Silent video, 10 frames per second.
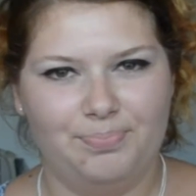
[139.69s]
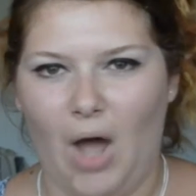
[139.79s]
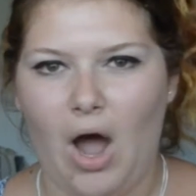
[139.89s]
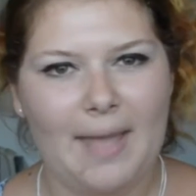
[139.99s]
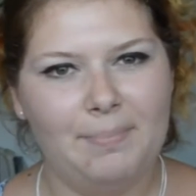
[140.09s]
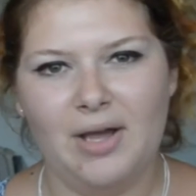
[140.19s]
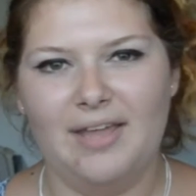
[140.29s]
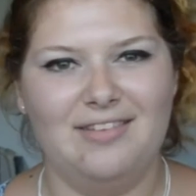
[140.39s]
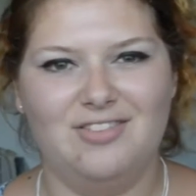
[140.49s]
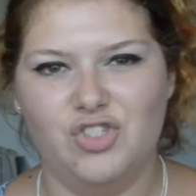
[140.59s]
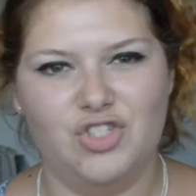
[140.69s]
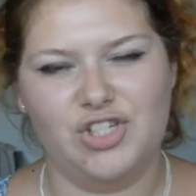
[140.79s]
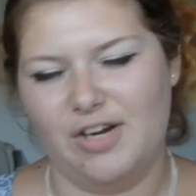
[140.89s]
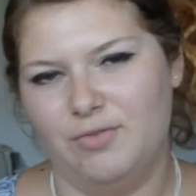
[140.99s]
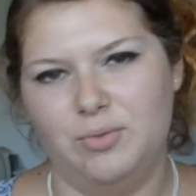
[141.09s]
I apply this just to
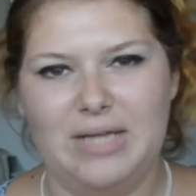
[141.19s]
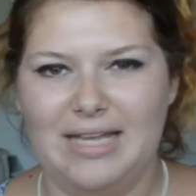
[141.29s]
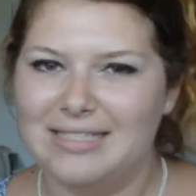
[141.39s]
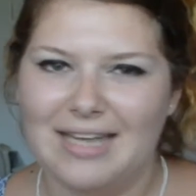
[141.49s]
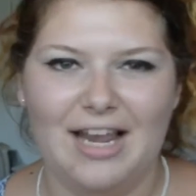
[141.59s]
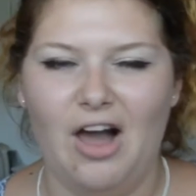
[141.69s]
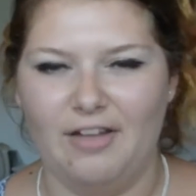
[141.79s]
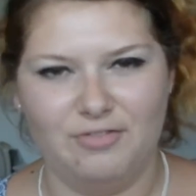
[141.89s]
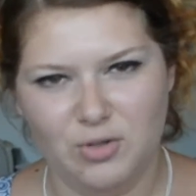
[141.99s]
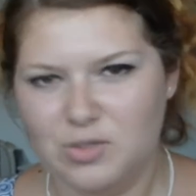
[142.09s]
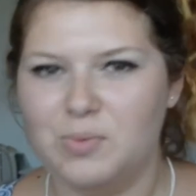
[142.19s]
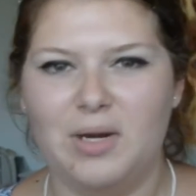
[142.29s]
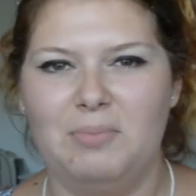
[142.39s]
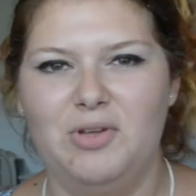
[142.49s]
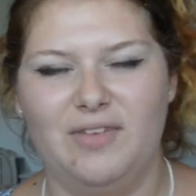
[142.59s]
general day-to-day life, not just when
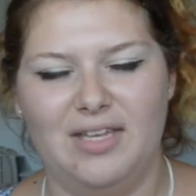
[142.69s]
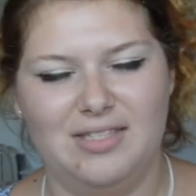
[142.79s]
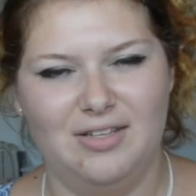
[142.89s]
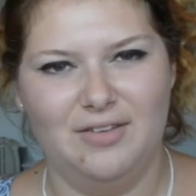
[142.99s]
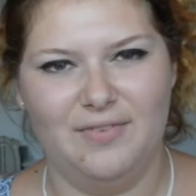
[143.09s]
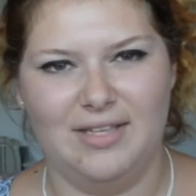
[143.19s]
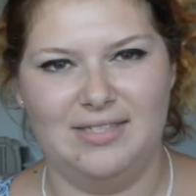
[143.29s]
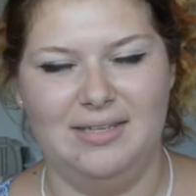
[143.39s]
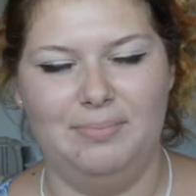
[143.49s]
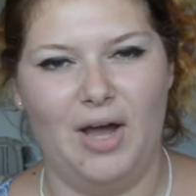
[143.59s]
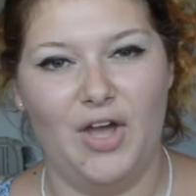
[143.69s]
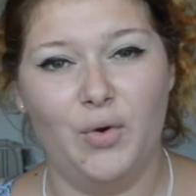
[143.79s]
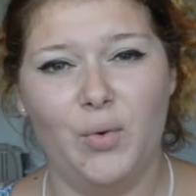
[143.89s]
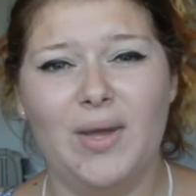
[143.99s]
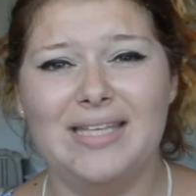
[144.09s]
I'm moving into university, but I
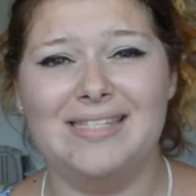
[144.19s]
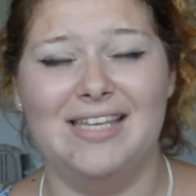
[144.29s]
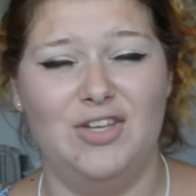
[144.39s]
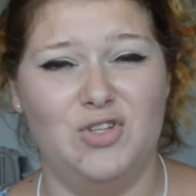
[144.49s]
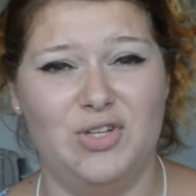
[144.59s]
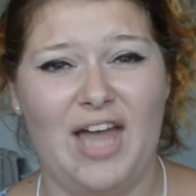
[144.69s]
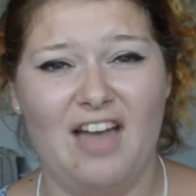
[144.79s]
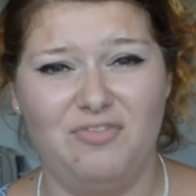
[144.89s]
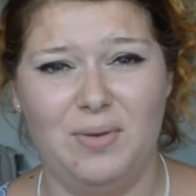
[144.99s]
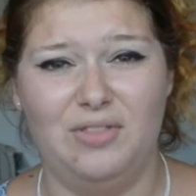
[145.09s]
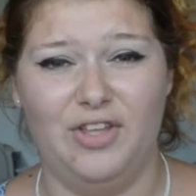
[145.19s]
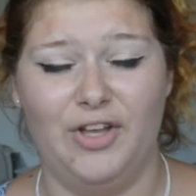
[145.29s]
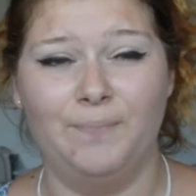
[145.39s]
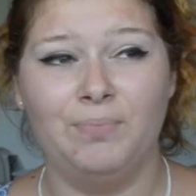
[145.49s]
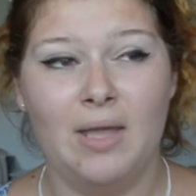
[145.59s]
always think you should have with
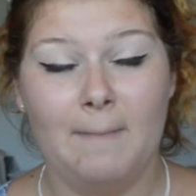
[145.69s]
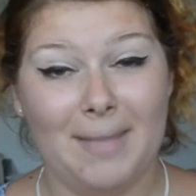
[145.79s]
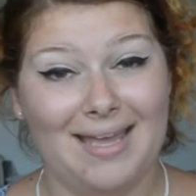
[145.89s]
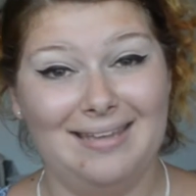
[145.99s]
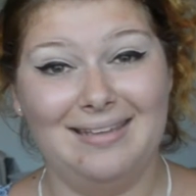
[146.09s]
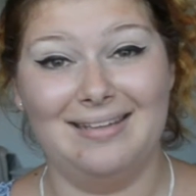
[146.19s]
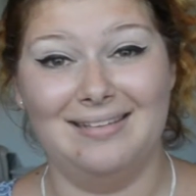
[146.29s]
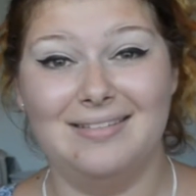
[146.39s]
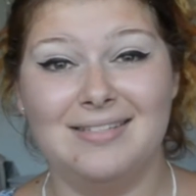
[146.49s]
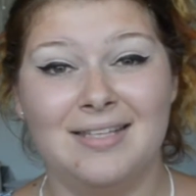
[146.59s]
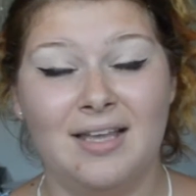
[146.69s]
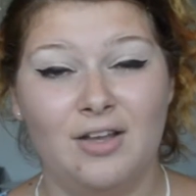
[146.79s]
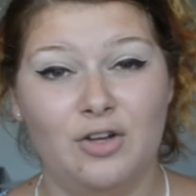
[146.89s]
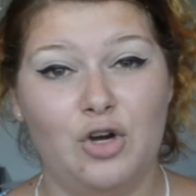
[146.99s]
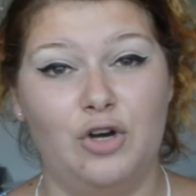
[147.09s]
you painkillers,
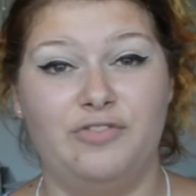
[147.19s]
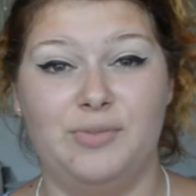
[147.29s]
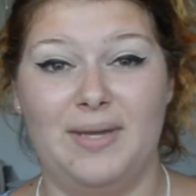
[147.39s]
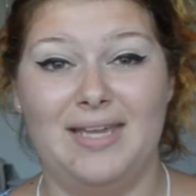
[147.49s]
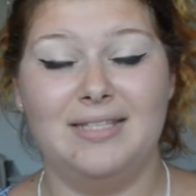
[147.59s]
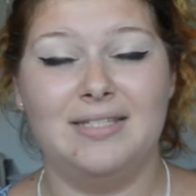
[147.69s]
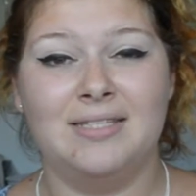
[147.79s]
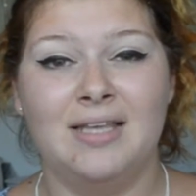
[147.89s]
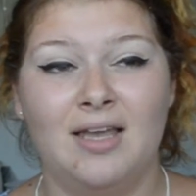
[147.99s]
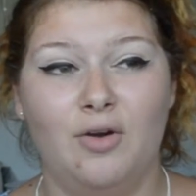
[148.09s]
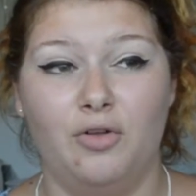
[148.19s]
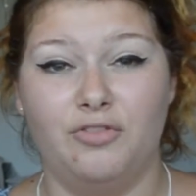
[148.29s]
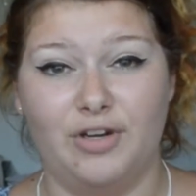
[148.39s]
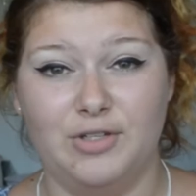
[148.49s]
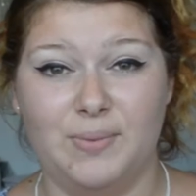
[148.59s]
cough sweets or
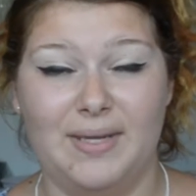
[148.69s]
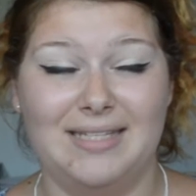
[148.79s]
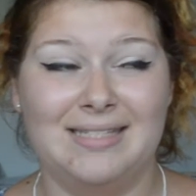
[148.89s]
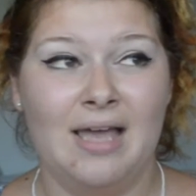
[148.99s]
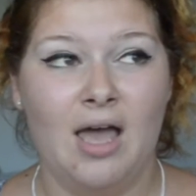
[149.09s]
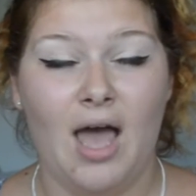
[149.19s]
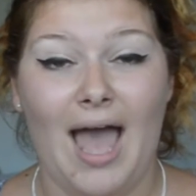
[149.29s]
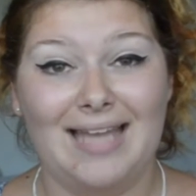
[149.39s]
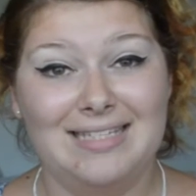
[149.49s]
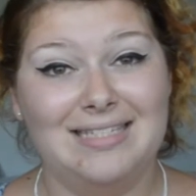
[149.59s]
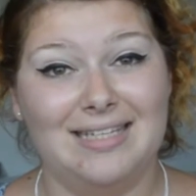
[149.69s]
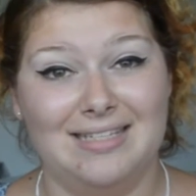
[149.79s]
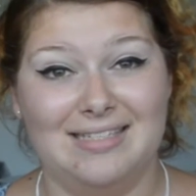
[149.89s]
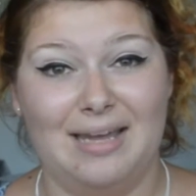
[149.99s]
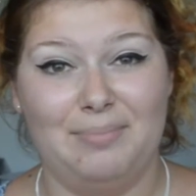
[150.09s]
throat sweets,
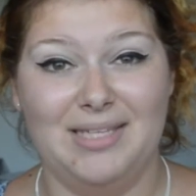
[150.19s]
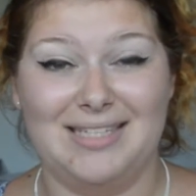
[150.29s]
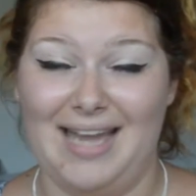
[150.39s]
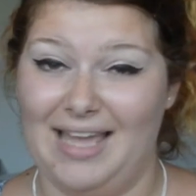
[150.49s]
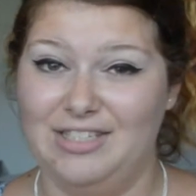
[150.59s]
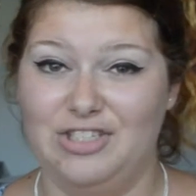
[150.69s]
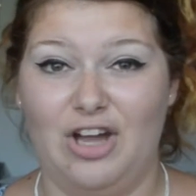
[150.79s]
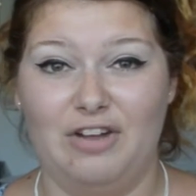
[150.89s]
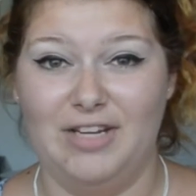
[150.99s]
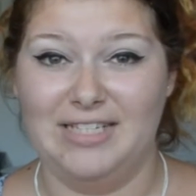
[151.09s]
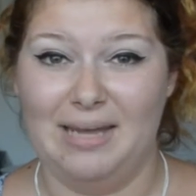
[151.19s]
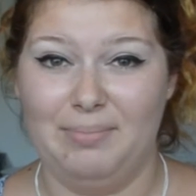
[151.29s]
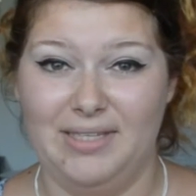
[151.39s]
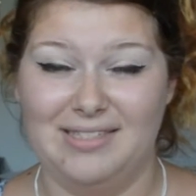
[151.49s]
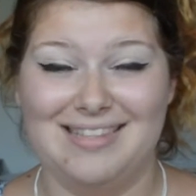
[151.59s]
anti-sickness tablets and anti-diarrhea
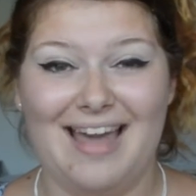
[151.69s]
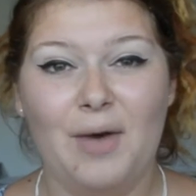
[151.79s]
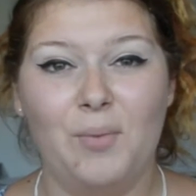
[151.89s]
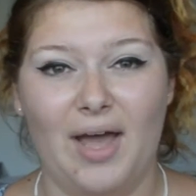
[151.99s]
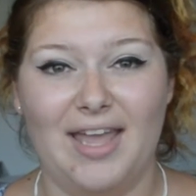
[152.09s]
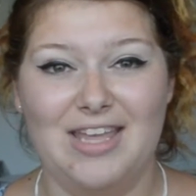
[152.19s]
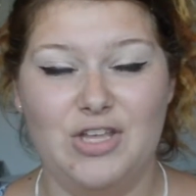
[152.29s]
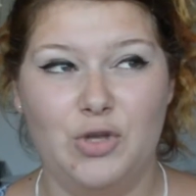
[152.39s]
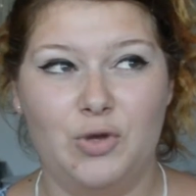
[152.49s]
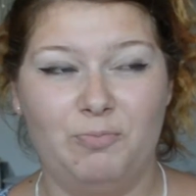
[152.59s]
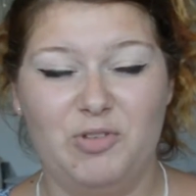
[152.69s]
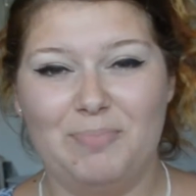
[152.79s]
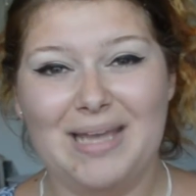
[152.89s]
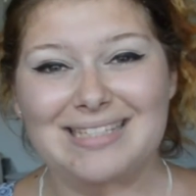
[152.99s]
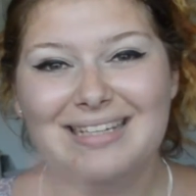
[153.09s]
tablets. So that way you've
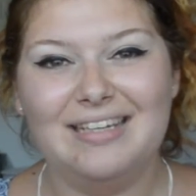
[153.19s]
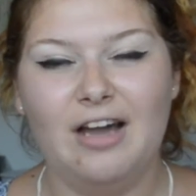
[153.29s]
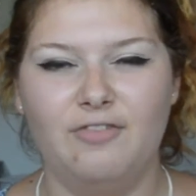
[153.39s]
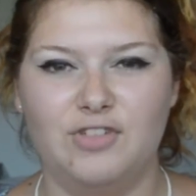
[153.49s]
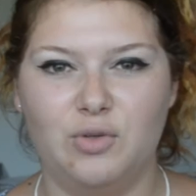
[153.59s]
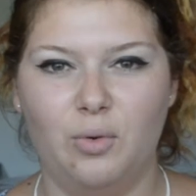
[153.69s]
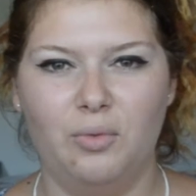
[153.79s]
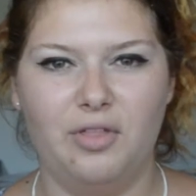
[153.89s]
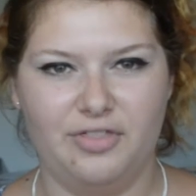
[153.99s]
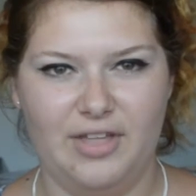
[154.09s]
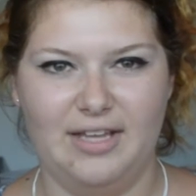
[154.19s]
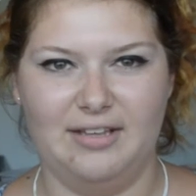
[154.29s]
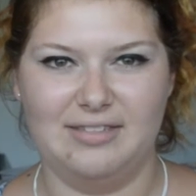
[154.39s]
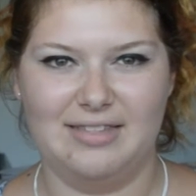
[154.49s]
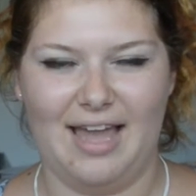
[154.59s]
basically covered all the
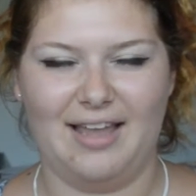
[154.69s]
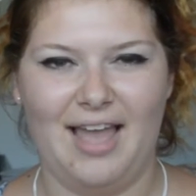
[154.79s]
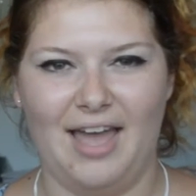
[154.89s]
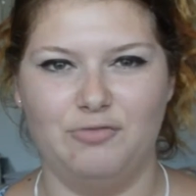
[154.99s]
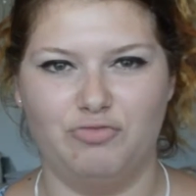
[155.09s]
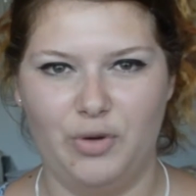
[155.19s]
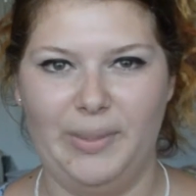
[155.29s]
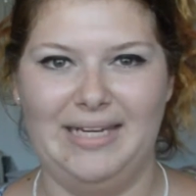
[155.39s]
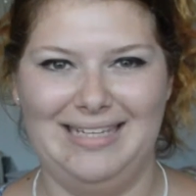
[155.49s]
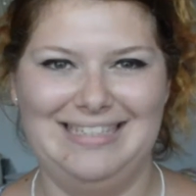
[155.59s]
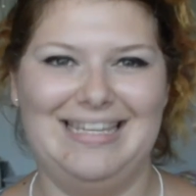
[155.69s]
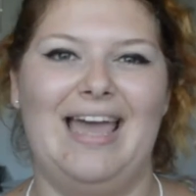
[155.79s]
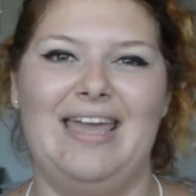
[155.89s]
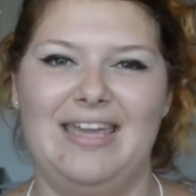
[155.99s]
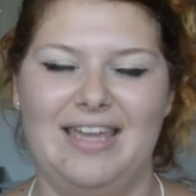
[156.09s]
things that can ruin a
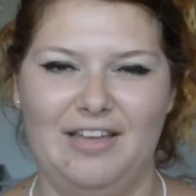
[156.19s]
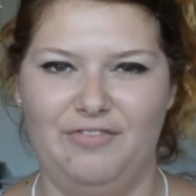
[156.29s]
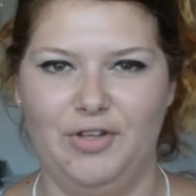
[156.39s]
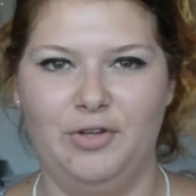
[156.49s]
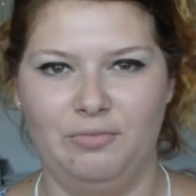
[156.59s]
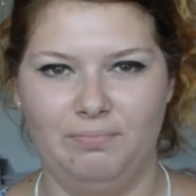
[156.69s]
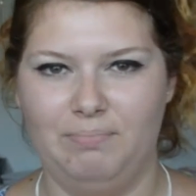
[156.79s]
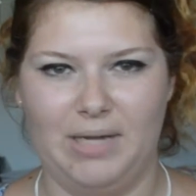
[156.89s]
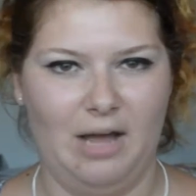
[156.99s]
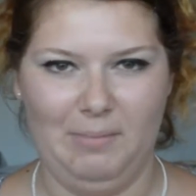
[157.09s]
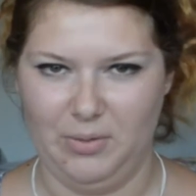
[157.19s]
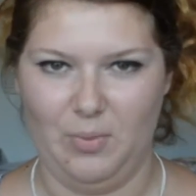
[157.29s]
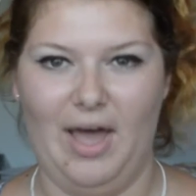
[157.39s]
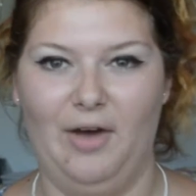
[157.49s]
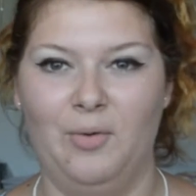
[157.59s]
day if you become
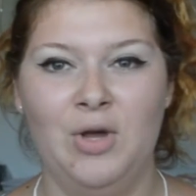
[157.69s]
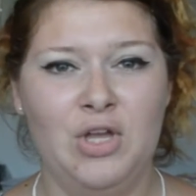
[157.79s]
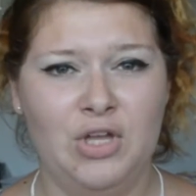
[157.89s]
unwell.